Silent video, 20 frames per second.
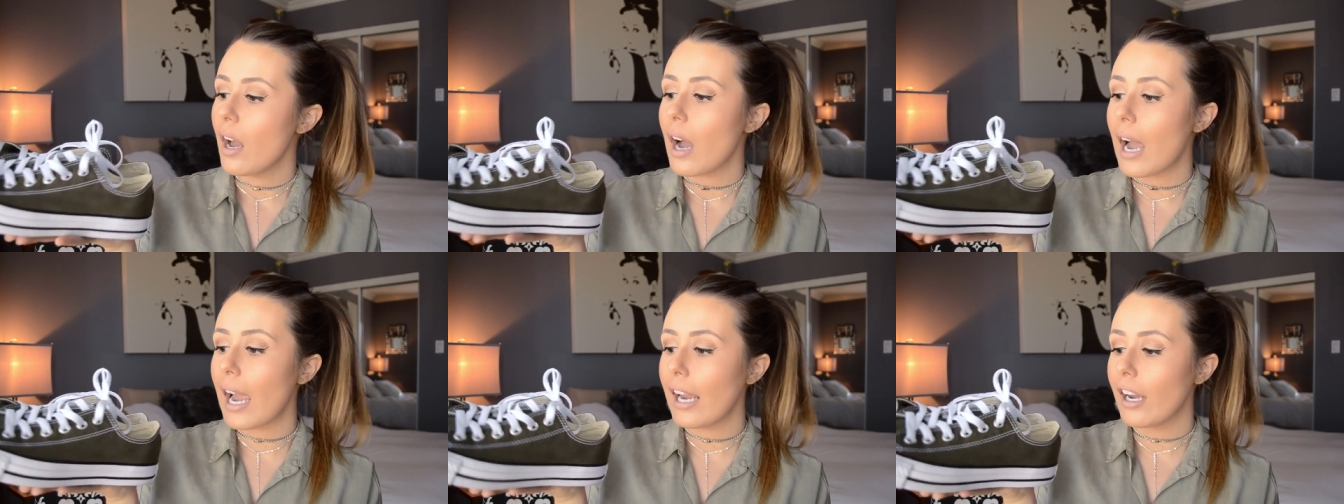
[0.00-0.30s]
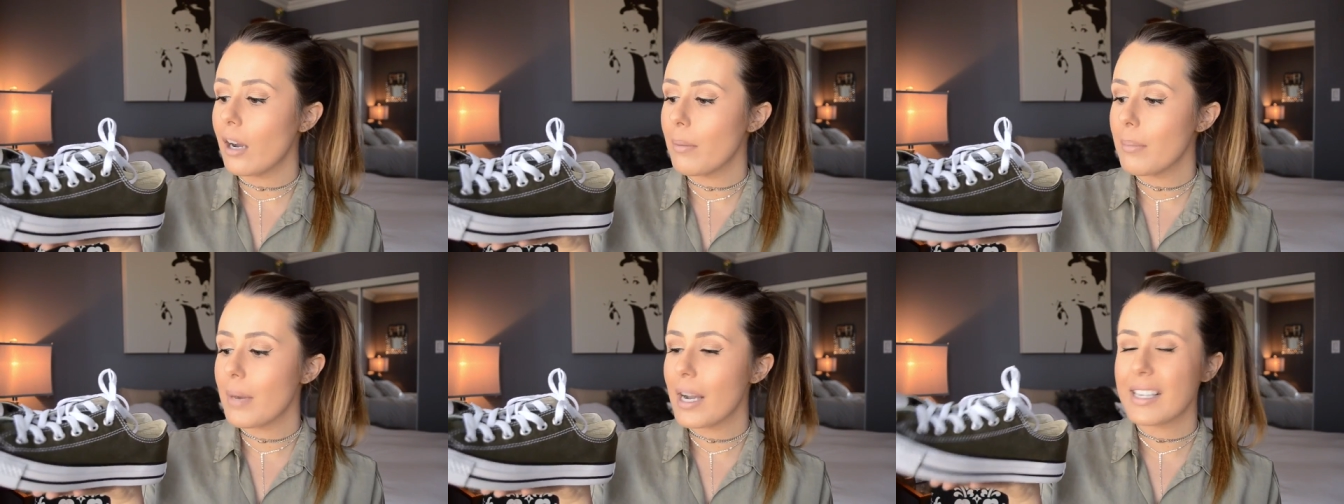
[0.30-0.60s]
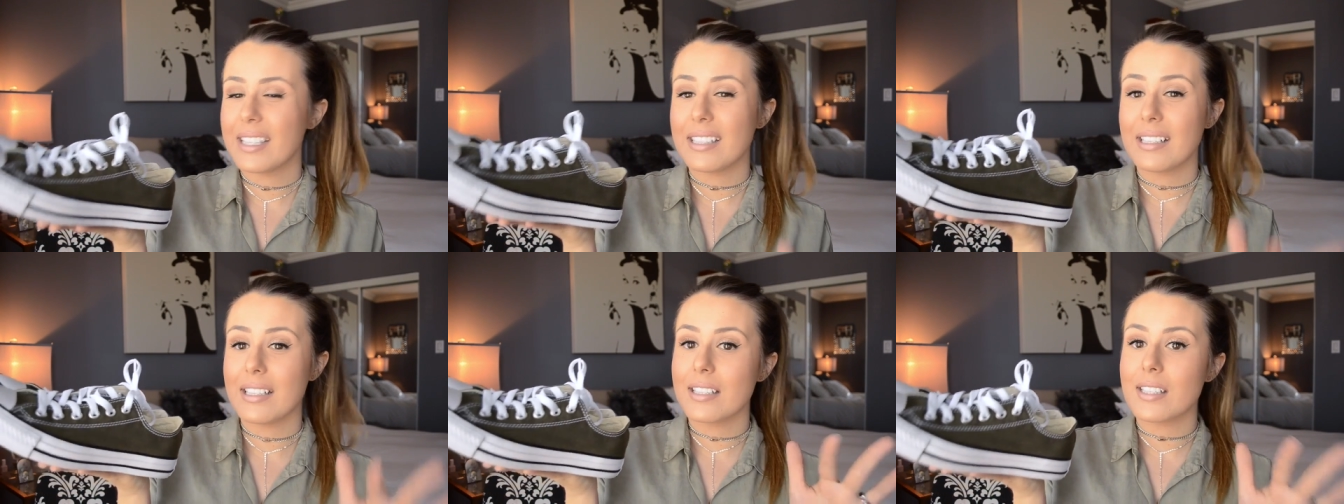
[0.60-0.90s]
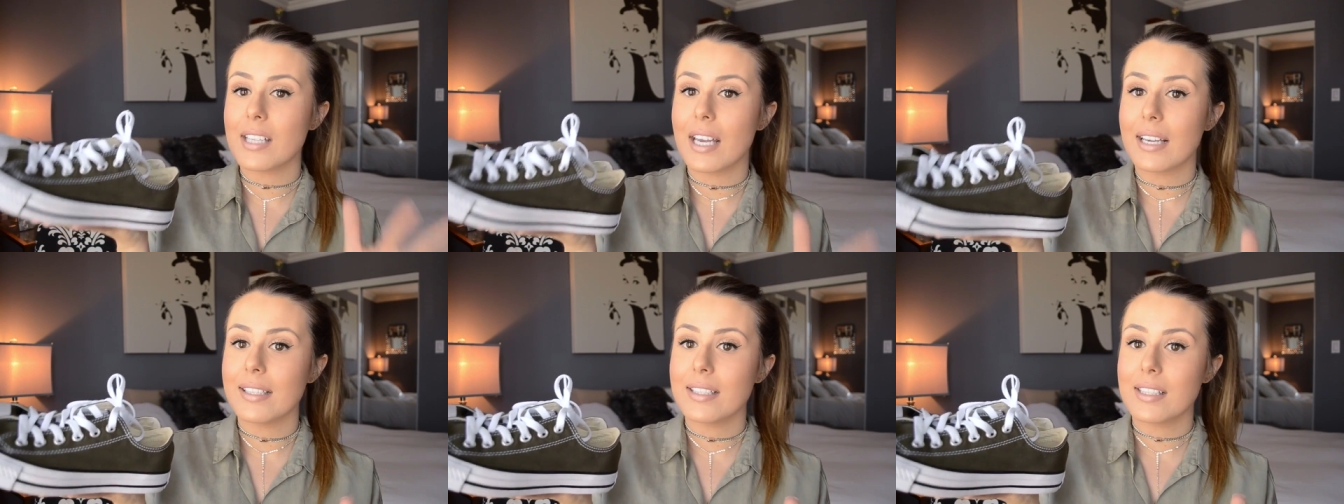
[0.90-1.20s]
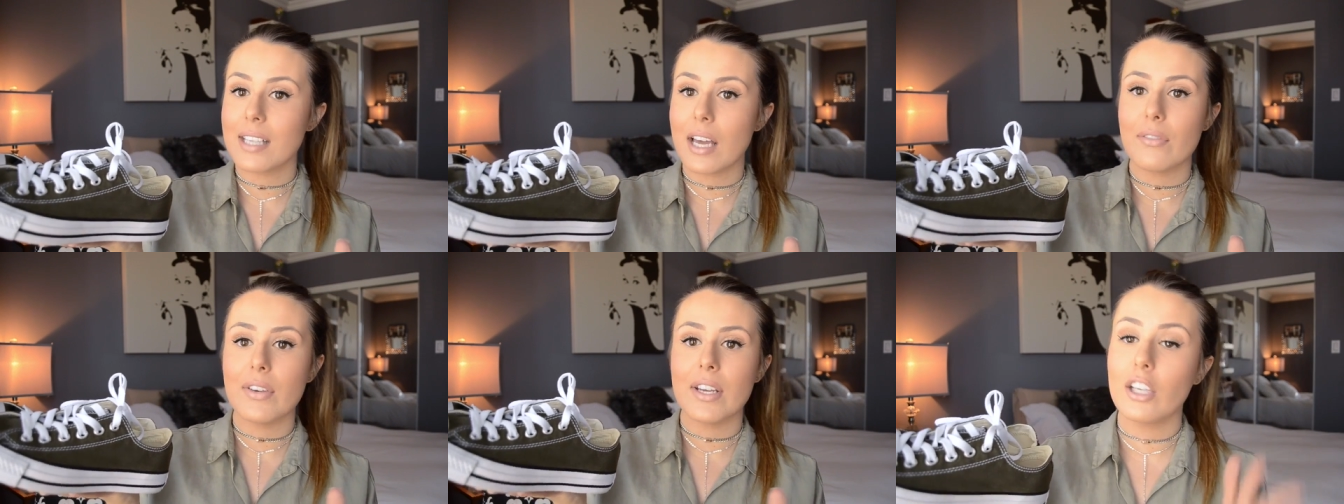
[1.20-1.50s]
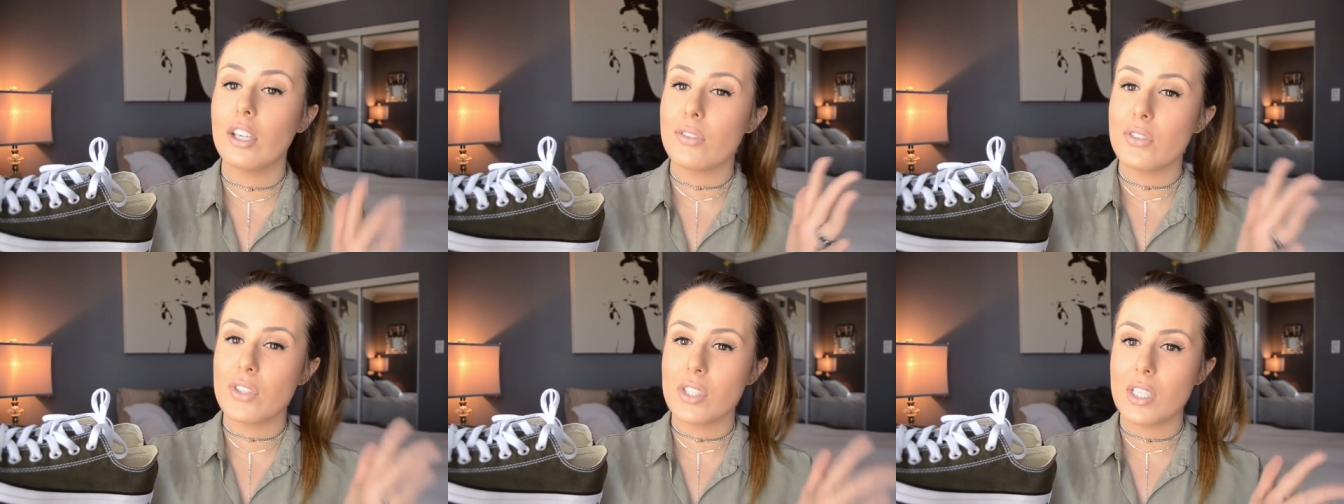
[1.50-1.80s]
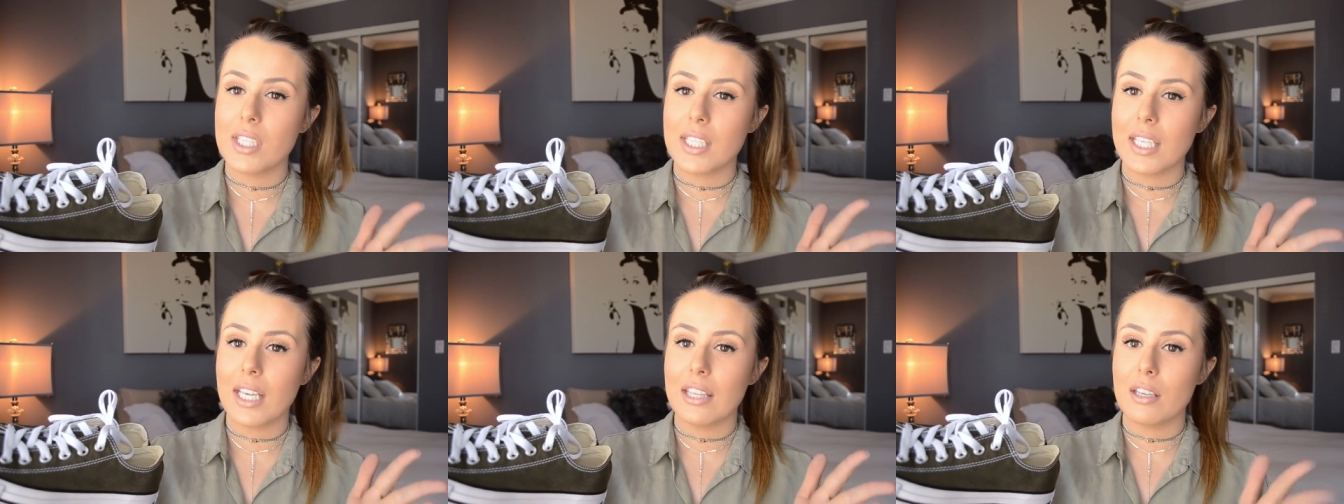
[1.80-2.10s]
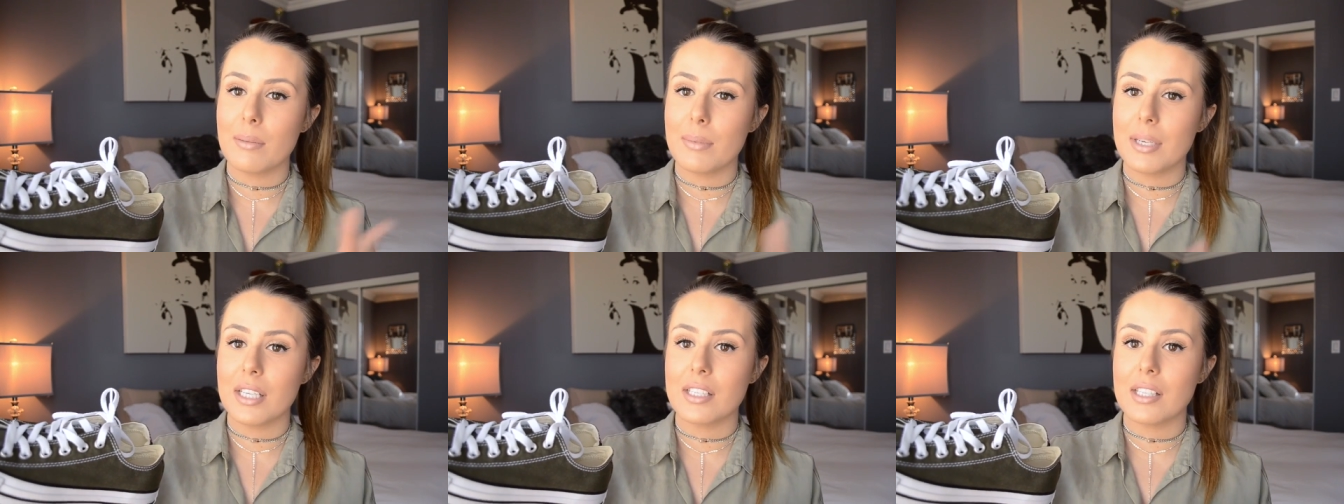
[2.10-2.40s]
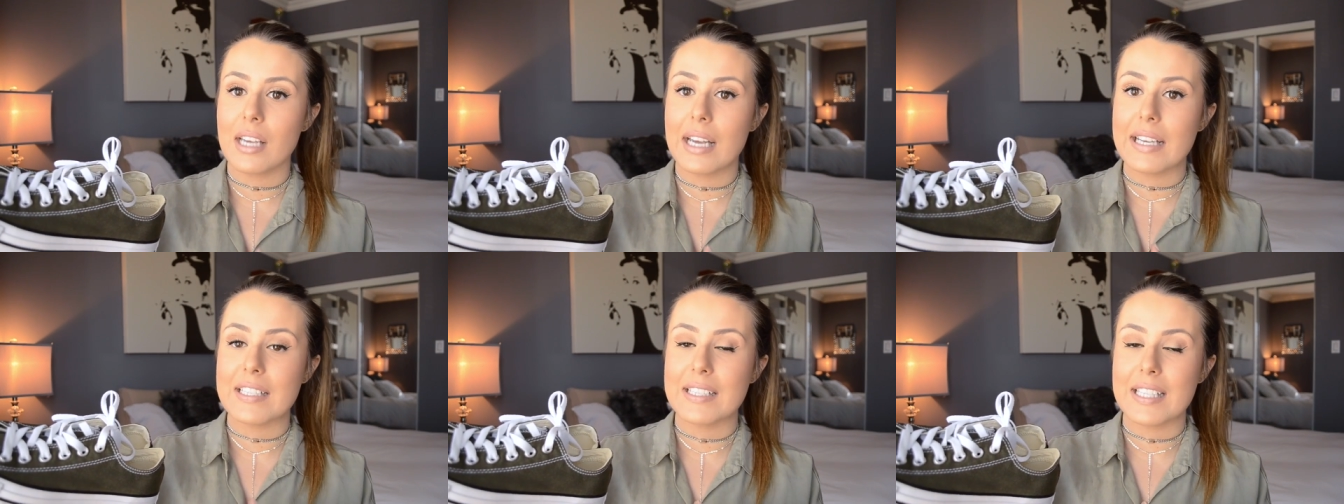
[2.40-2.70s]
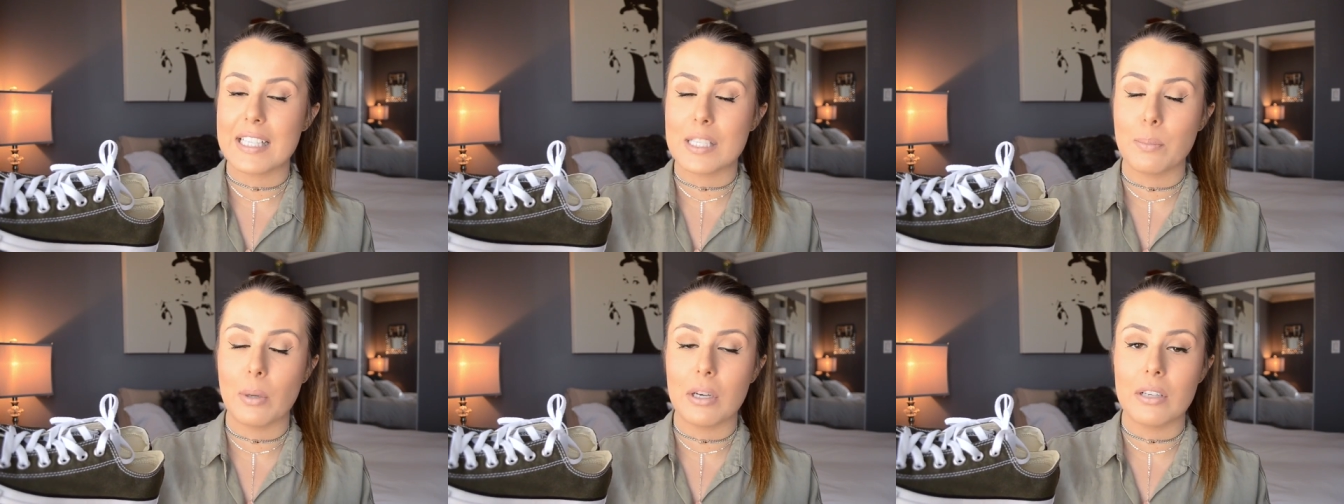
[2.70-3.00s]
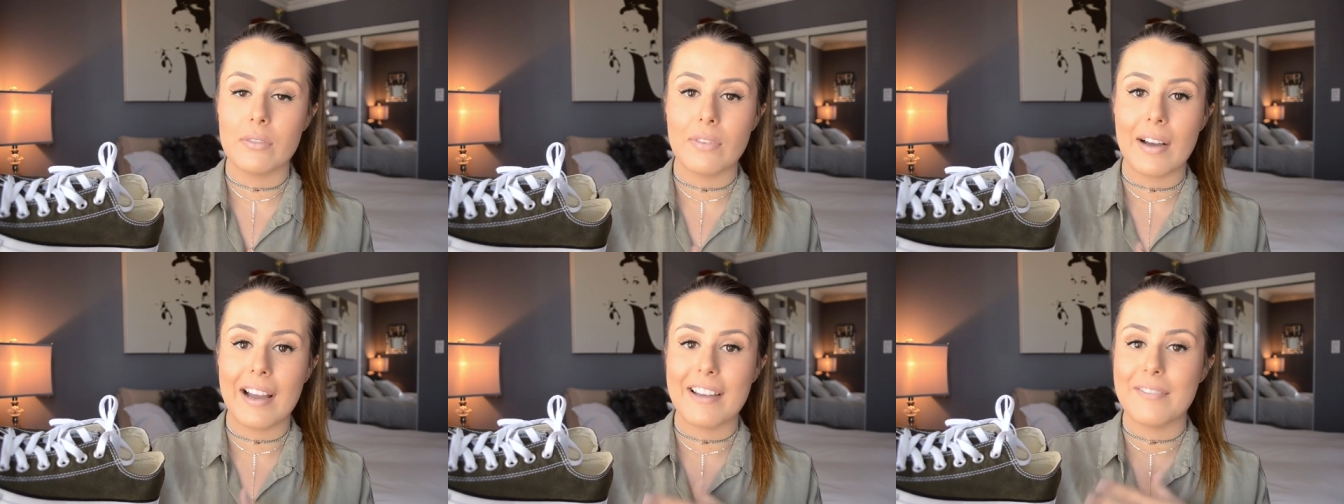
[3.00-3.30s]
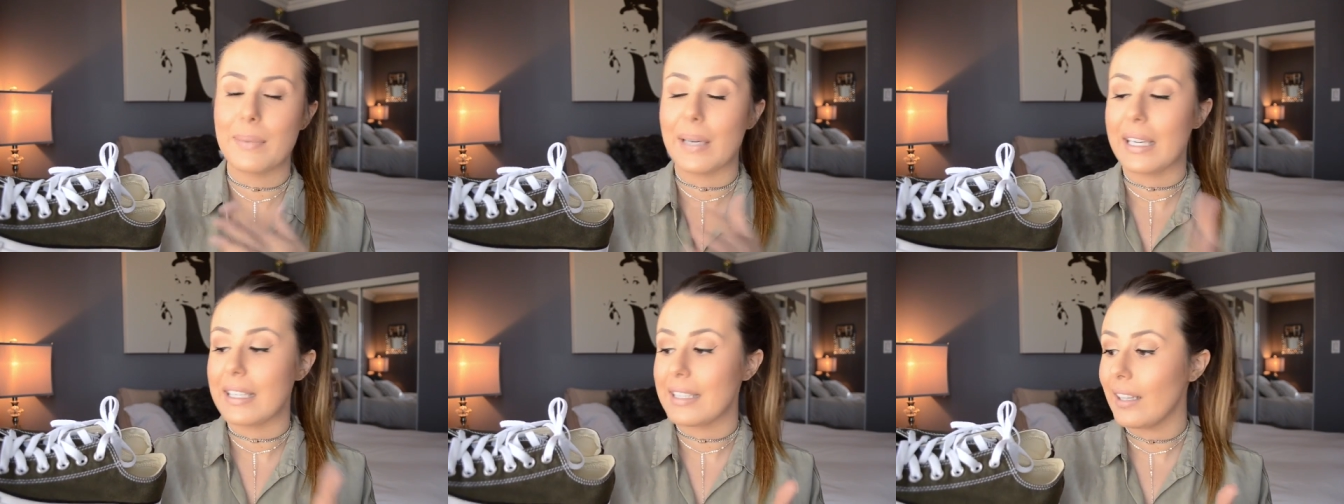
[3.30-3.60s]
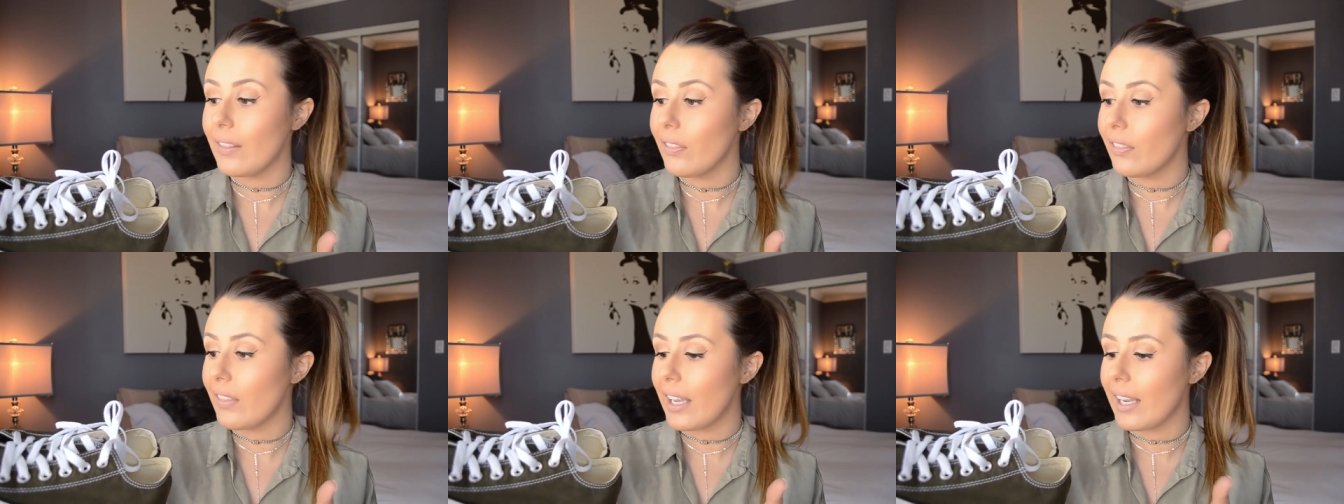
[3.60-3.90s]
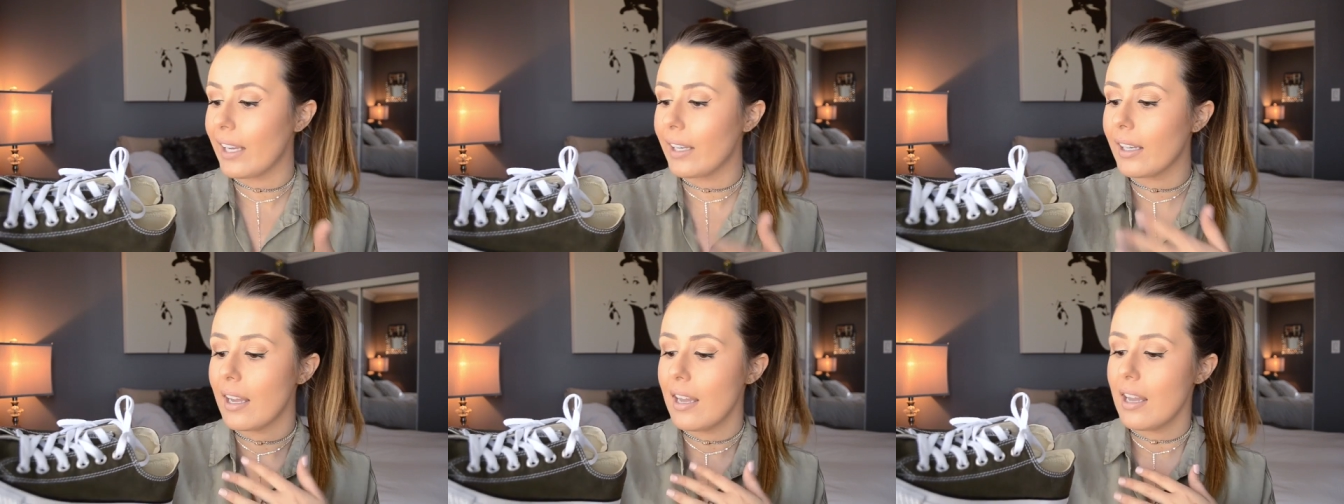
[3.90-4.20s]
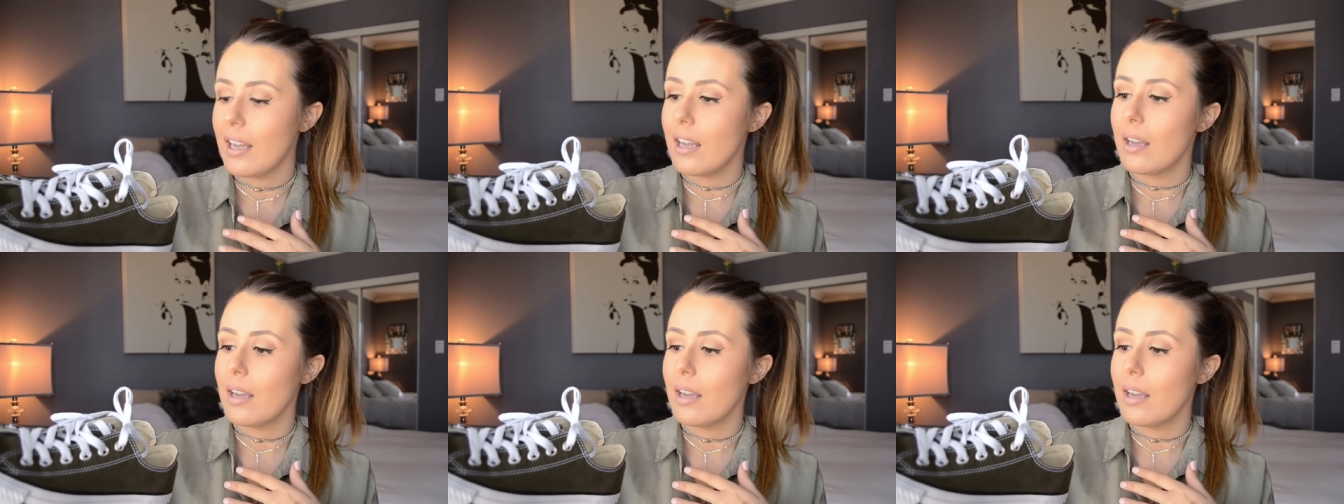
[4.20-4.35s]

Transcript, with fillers: I got mine in a size 7. I would have stood to get them in a size 6.5 but I didn't think